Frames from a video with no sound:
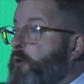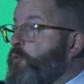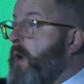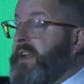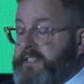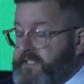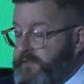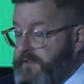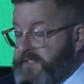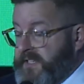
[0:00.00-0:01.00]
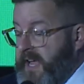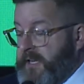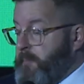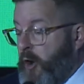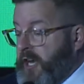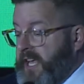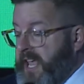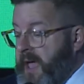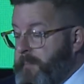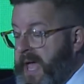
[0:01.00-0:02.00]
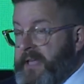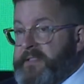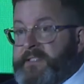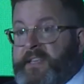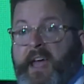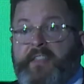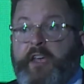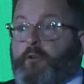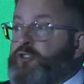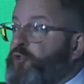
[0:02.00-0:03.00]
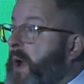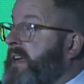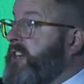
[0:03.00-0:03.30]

running sophisticated marketing campaigns, they are in direct